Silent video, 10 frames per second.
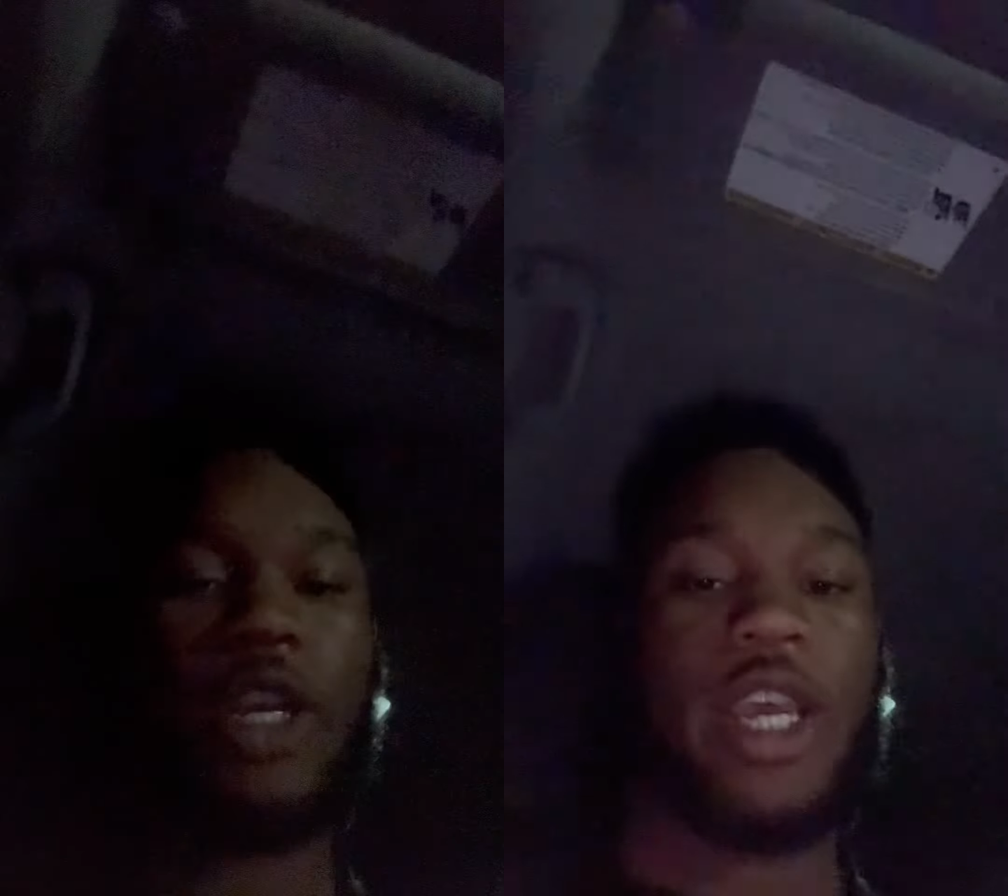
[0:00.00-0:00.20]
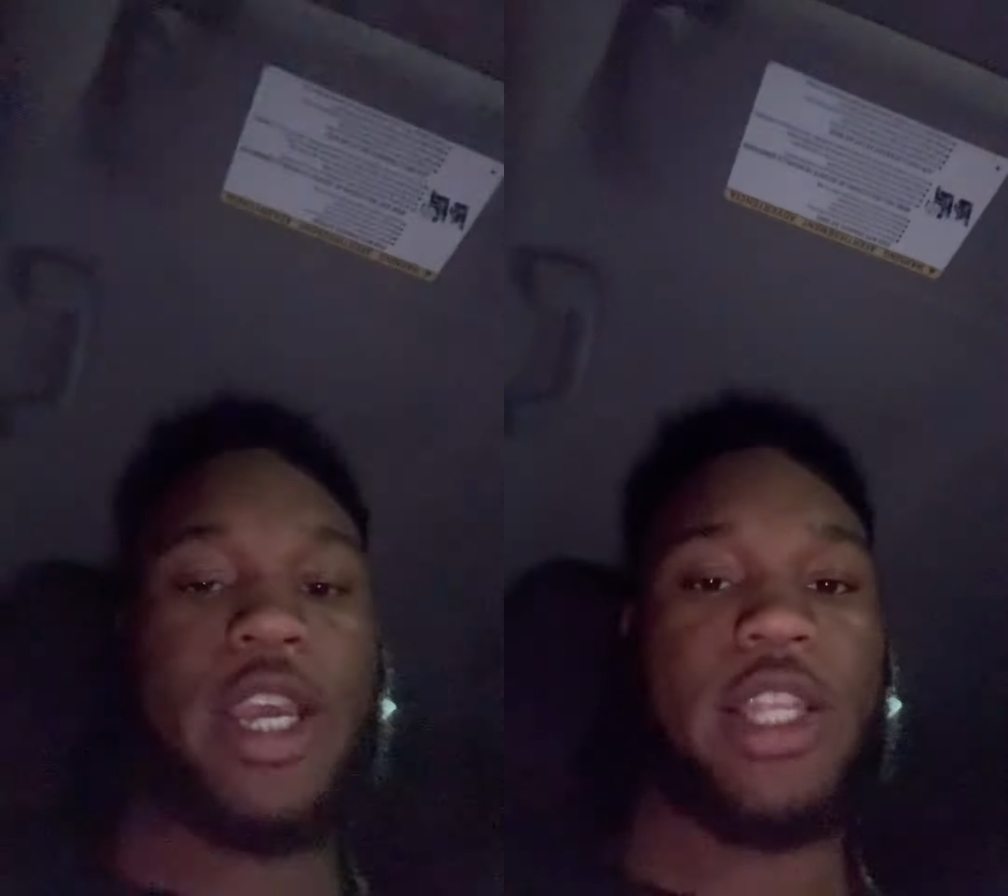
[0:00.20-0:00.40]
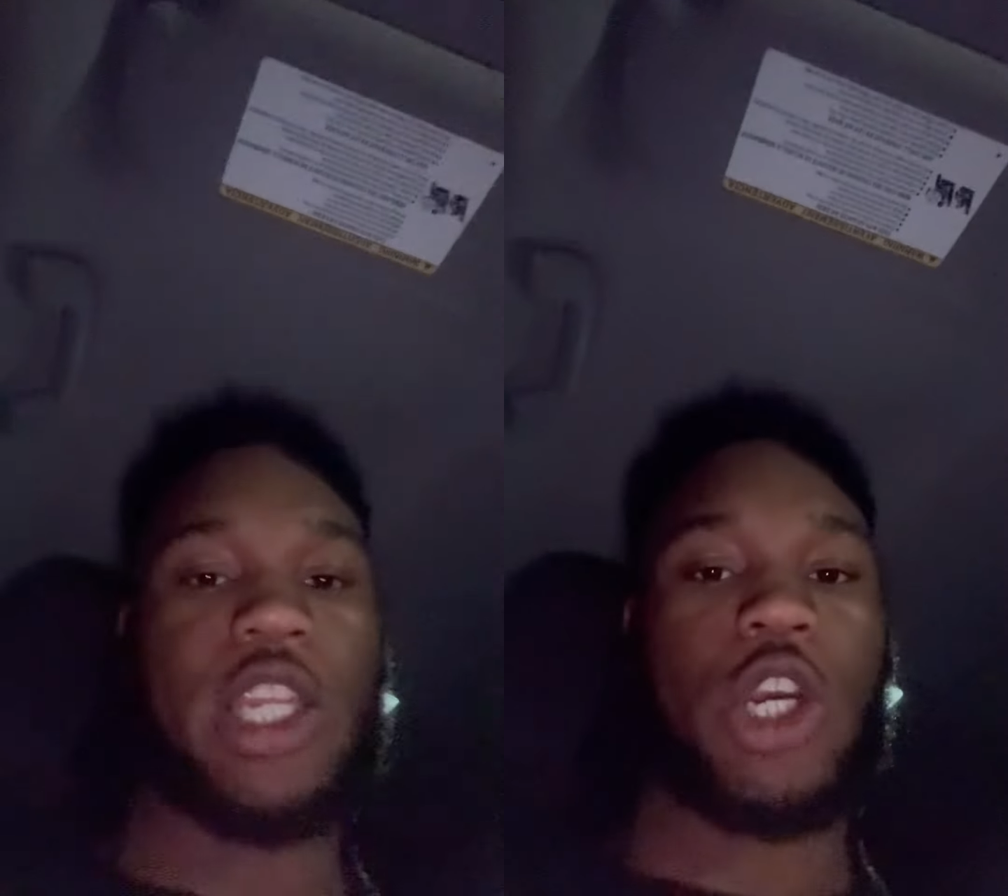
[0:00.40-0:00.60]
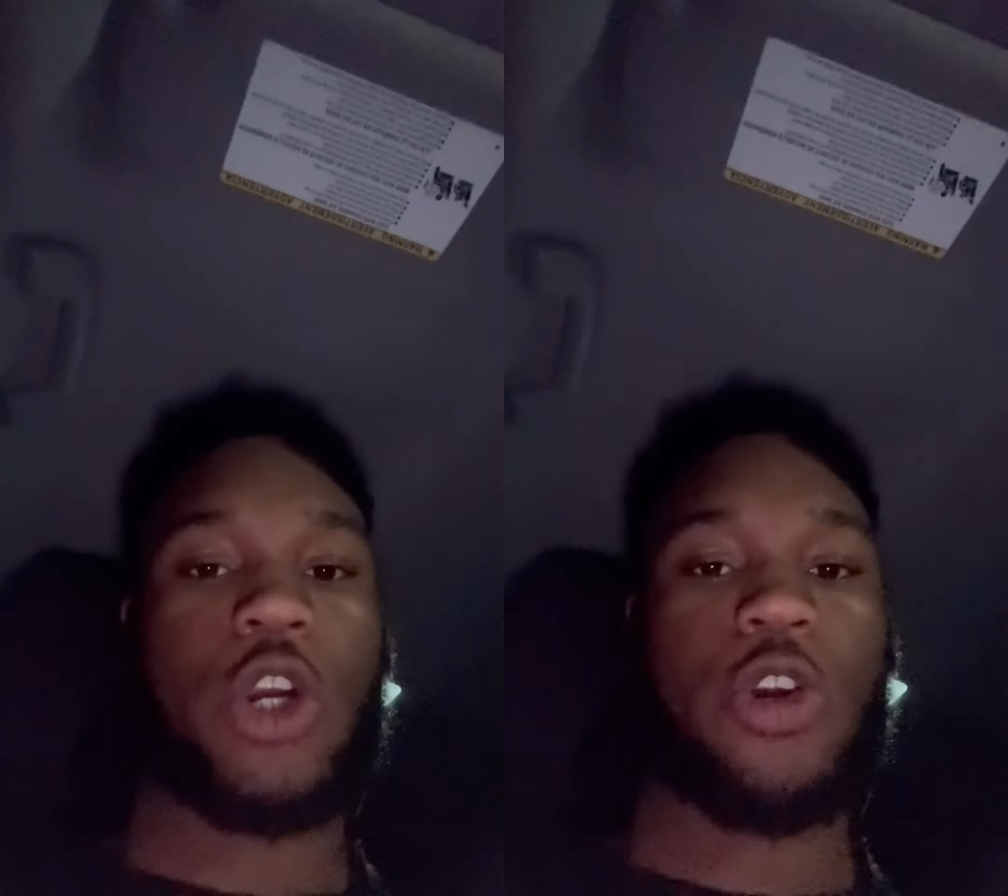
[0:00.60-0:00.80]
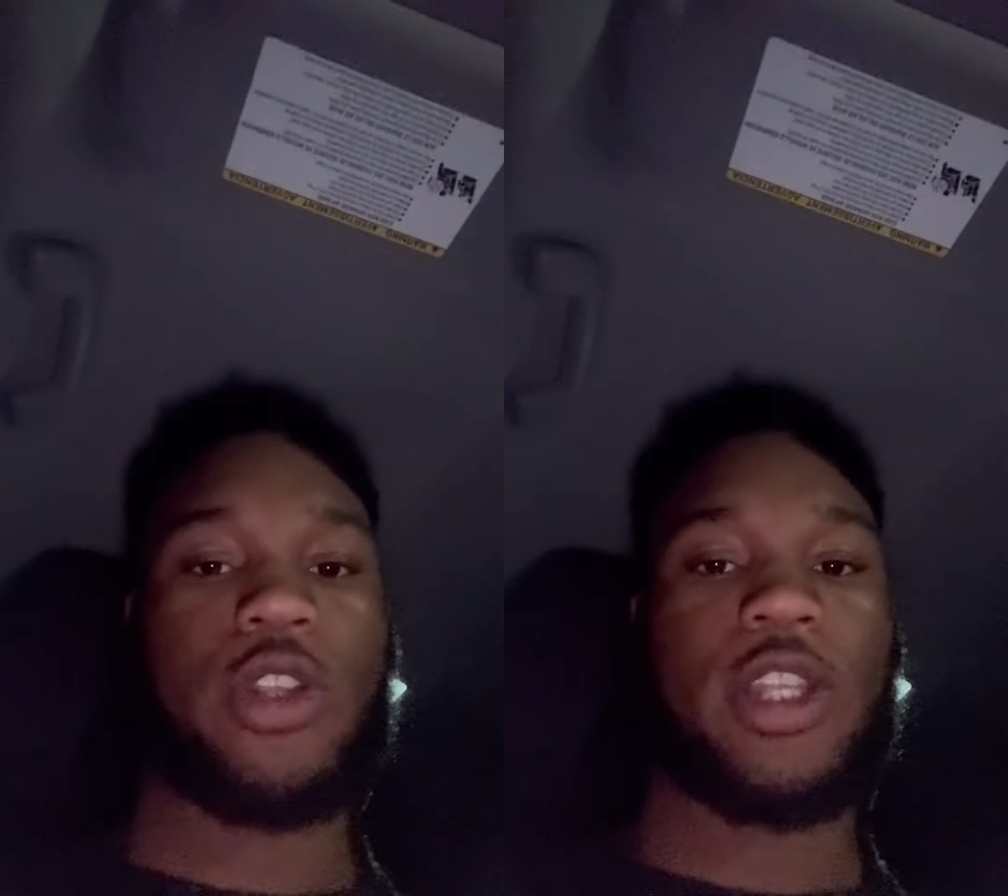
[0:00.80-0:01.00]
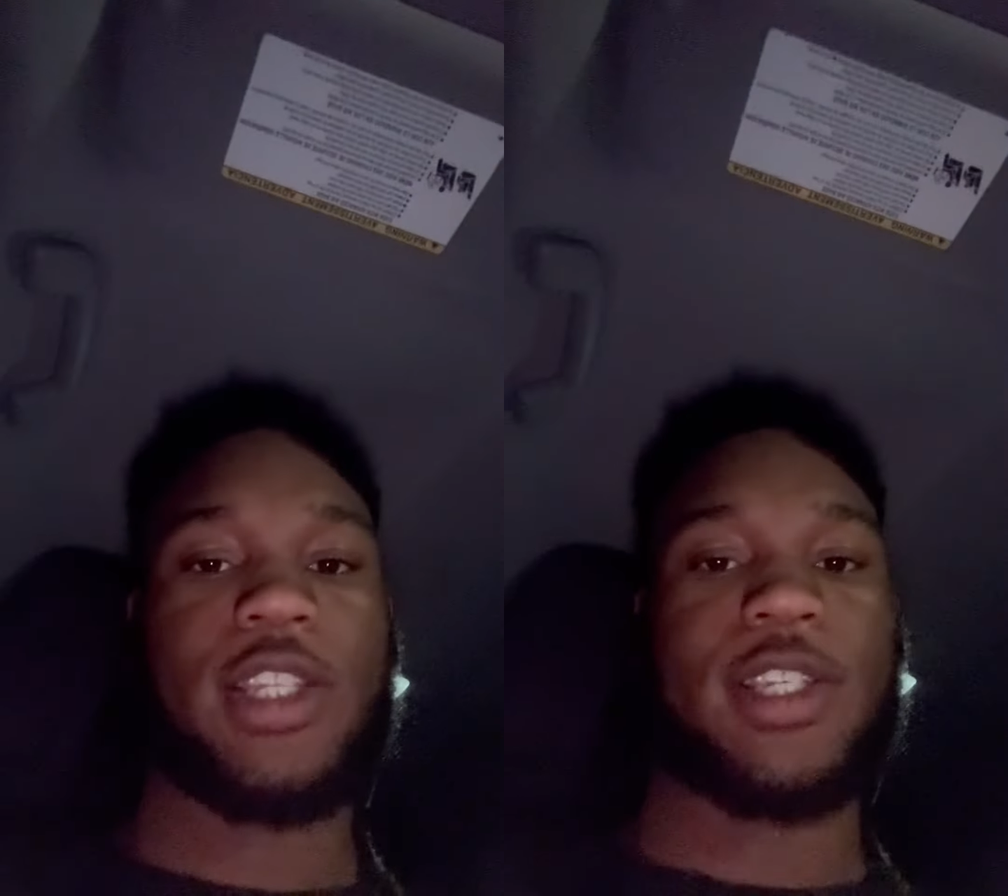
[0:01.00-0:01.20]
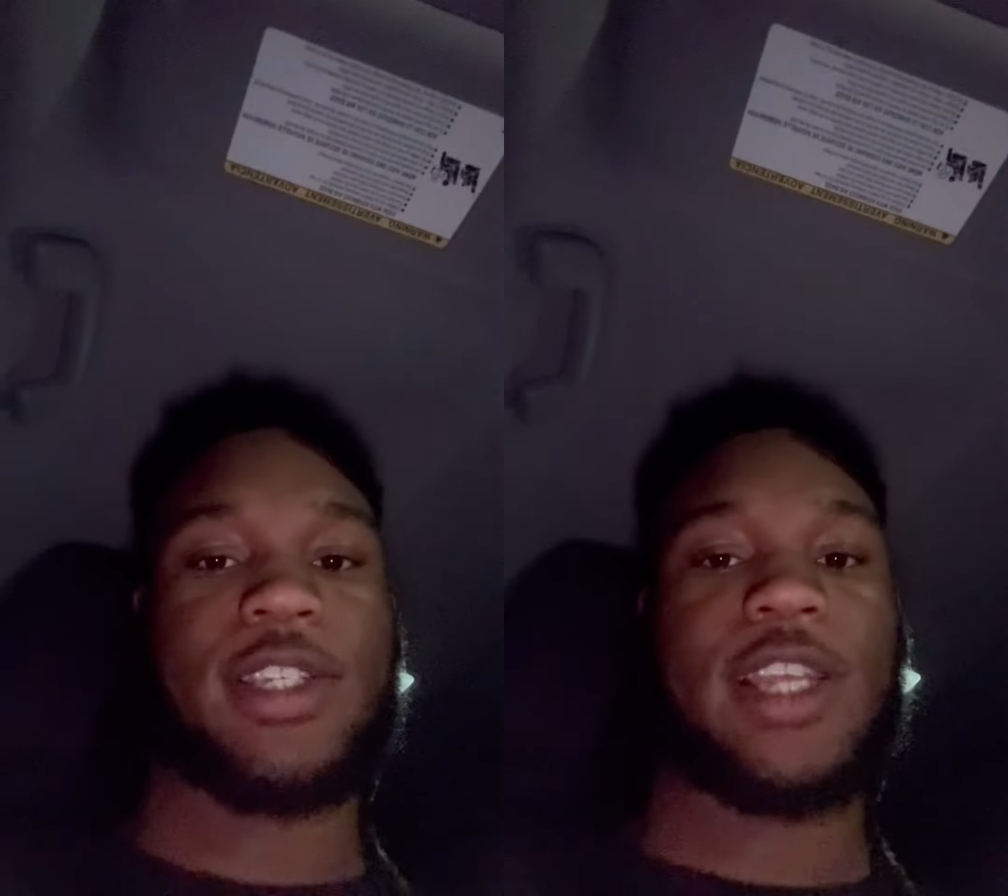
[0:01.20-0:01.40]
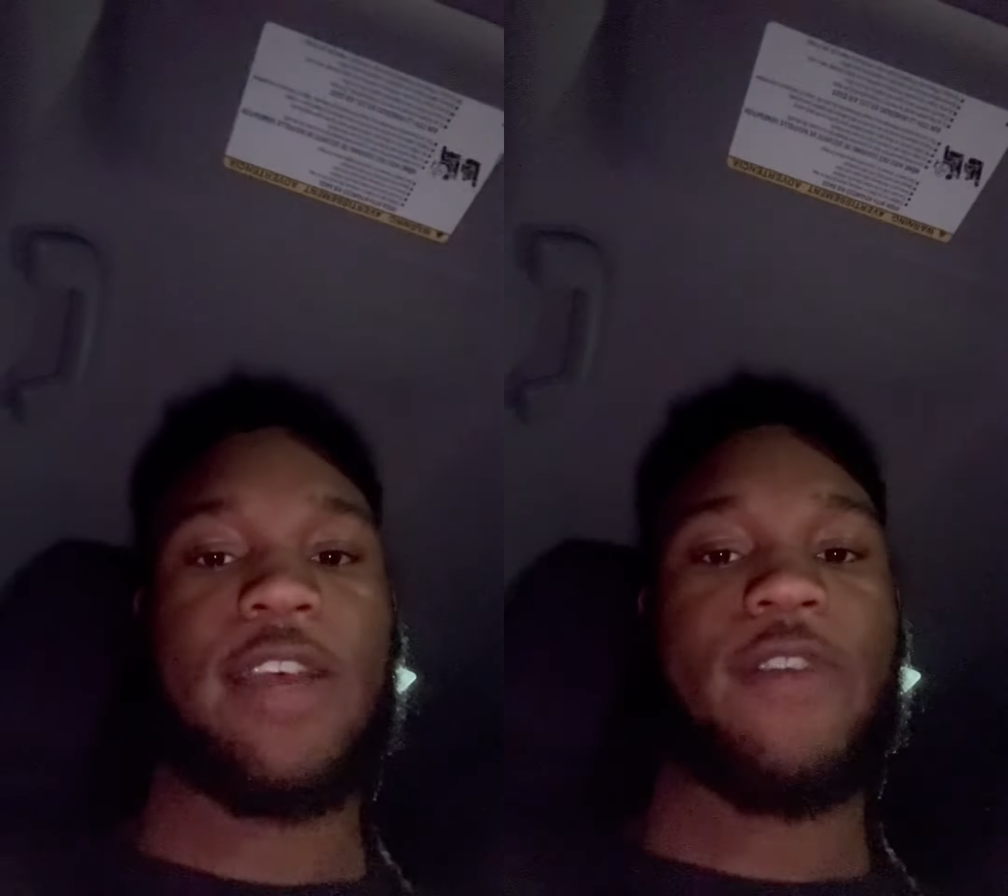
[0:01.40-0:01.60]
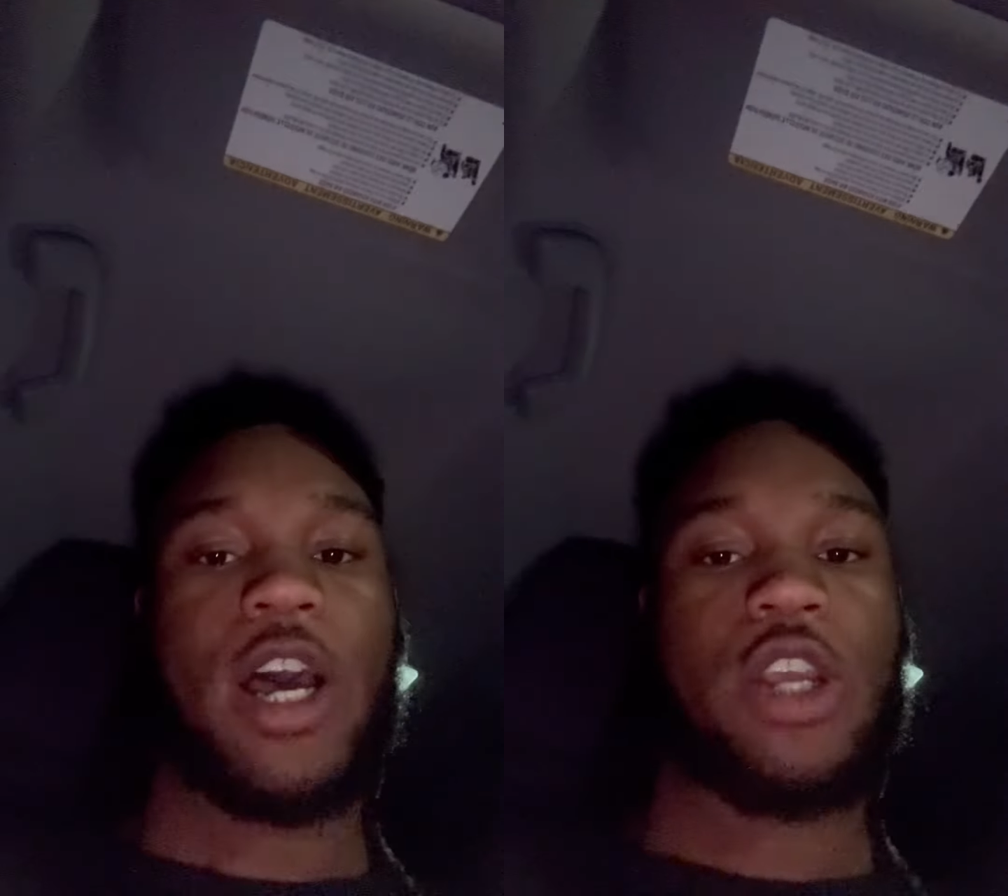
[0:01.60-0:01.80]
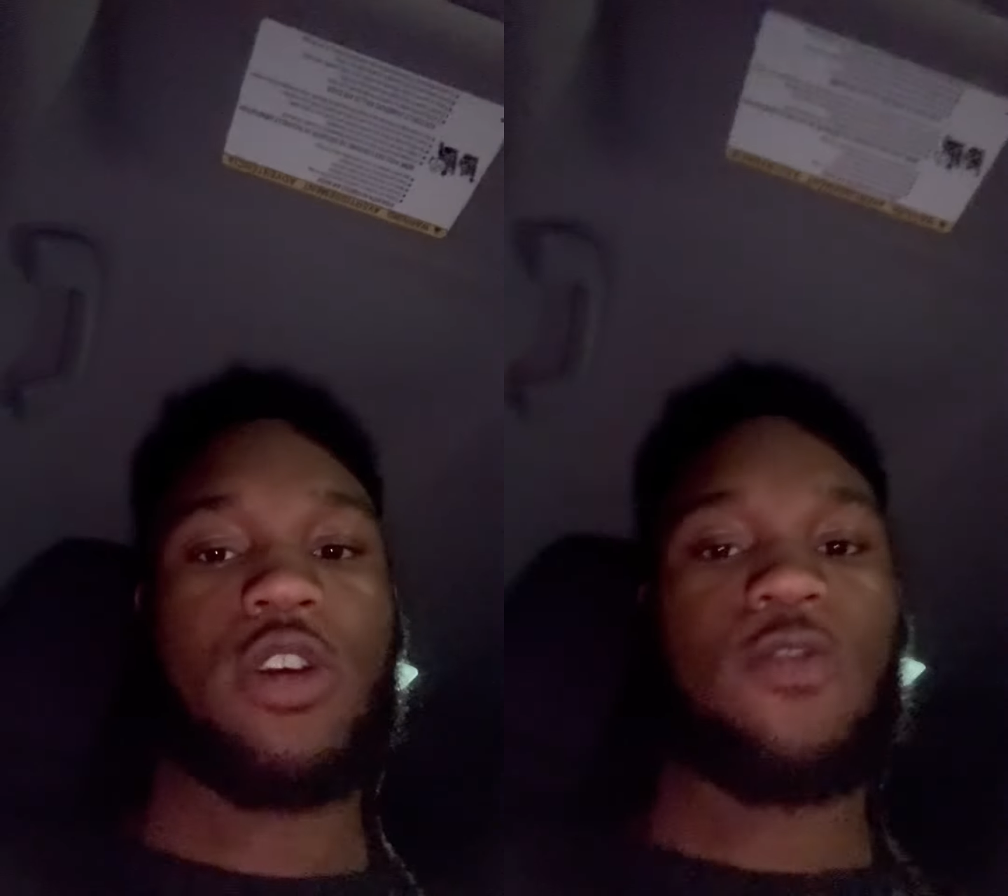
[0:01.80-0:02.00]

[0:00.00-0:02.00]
And the earth is a set value of